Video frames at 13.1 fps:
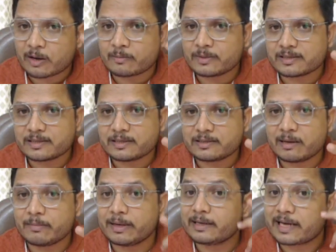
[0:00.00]
of the
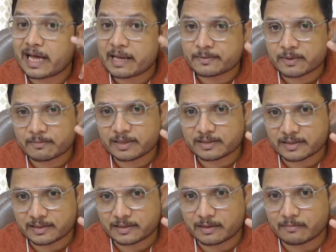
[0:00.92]
system and types of the
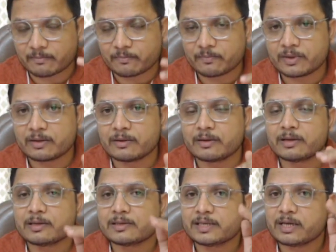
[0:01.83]
system.
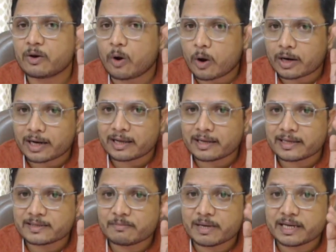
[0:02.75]
See, order
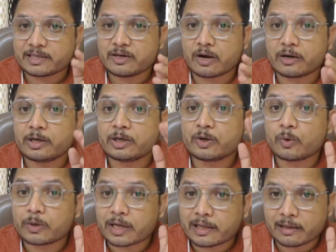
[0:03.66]
is based on
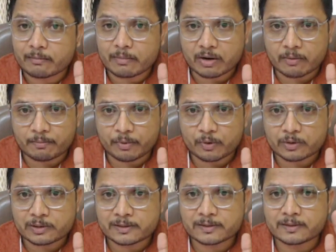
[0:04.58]
total number of
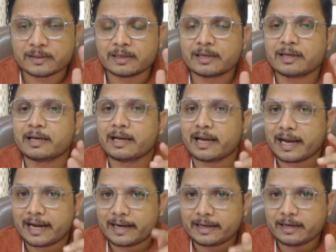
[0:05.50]
poles
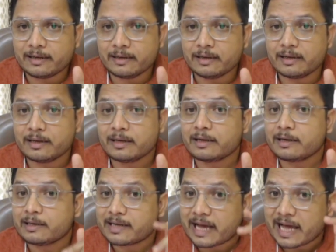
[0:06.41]
and
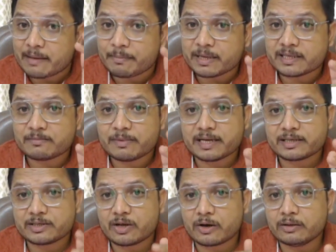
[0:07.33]
type is
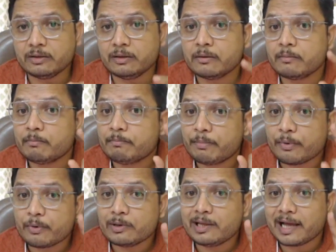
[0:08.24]
based on
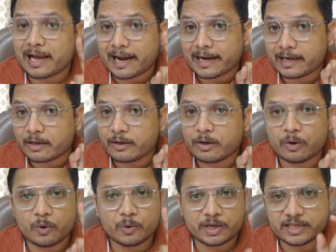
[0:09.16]
pole at
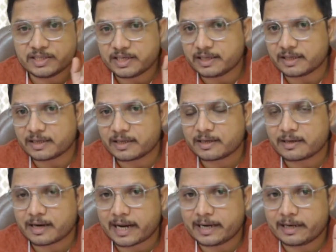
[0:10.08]
origin,
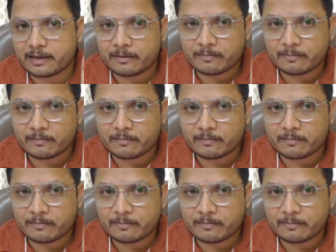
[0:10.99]
right?